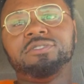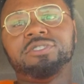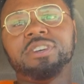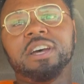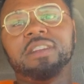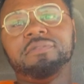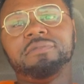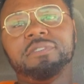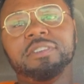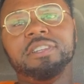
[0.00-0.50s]

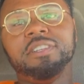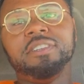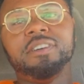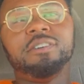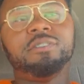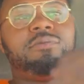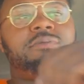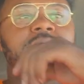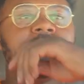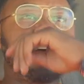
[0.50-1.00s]
dropped a
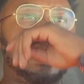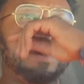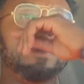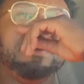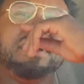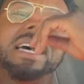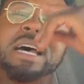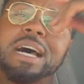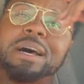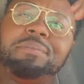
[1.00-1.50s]
video,
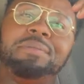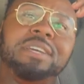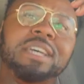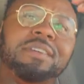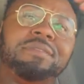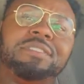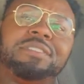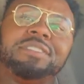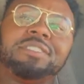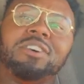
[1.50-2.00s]
I be
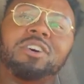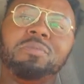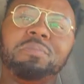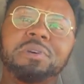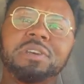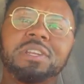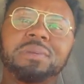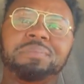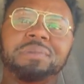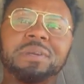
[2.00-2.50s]
having so
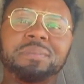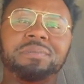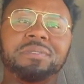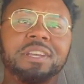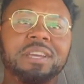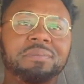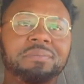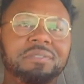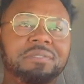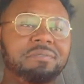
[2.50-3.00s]
many people
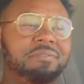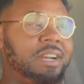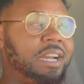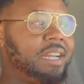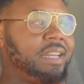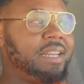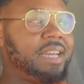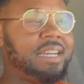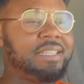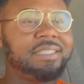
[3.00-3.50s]
that be
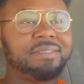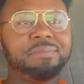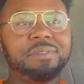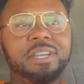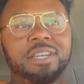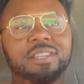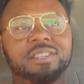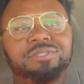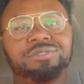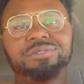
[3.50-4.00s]
recognizing me
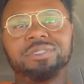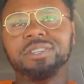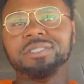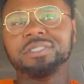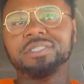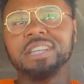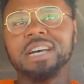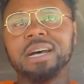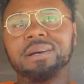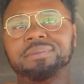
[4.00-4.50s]
at the truck
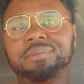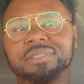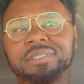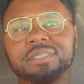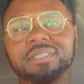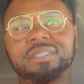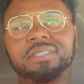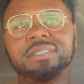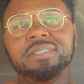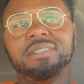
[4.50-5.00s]
stops.
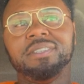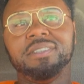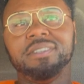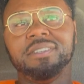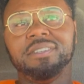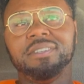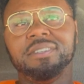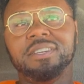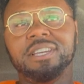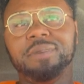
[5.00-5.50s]

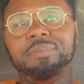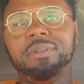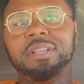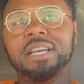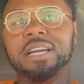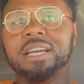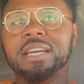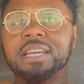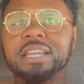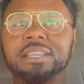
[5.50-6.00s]
and be
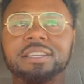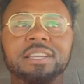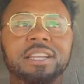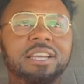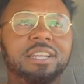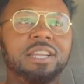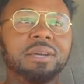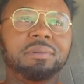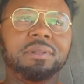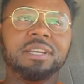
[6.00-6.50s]
like, hey,
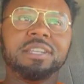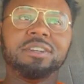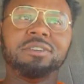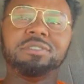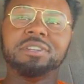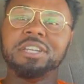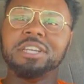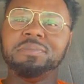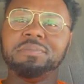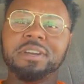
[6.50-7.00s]
they be like, yo,
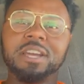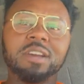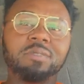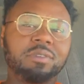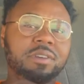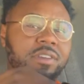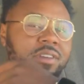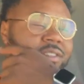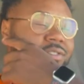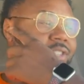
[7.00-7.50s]
D, man,
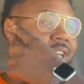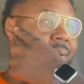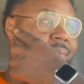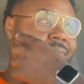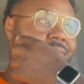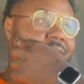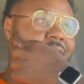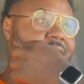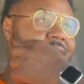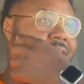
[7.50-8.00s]
when you gonna drop
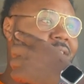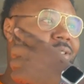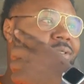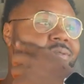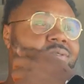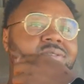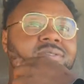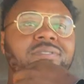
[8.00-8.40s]
a video?